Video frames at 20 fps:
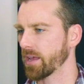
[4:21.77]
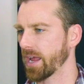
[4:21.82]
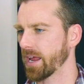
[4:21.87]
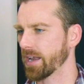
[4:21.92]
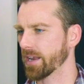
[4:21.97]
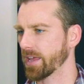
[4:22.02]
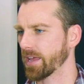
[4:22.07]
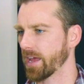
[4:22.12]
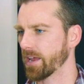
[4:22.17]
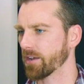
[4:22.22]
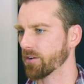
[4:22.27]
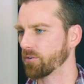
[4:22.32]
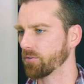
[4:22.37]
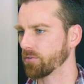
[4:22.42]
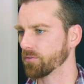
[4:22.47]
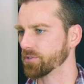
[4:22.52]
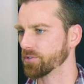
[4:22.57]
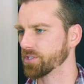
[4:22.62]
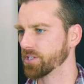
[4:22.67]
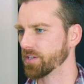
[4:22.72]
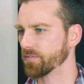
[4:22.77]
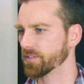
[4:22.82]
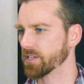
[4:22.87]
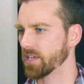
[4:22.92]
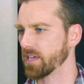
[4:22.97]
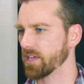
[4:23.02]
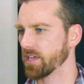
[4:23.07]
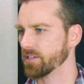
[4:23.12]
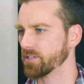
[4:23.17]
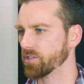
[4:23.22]
And again, hold shift
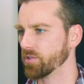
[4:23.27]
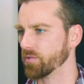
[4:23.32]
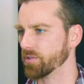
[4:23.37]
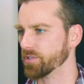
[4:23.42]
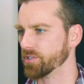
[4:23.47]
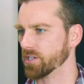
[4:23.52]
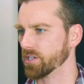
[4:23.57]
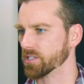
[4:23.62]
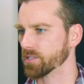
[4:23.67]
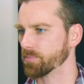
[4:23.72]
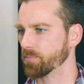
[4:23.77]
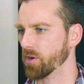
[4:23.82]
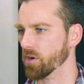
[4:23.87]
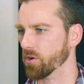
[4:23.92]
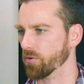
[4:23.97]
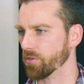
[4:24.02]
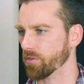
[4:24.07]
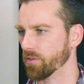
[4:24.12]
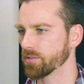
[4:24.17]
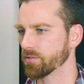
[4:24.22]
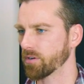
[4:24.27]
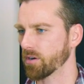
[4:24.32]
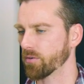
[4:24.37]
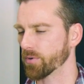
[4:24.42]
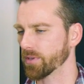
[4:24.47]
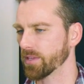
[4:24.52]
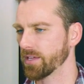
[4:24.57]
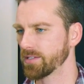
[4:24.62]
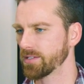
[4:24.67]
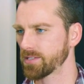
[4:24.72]
key to adjust both. So I'll
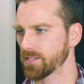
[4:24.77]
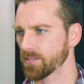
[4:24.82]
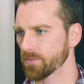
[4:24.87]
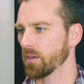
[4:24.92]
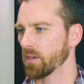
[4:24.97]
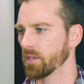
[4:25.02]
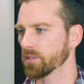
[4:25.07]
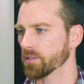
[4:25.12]
release.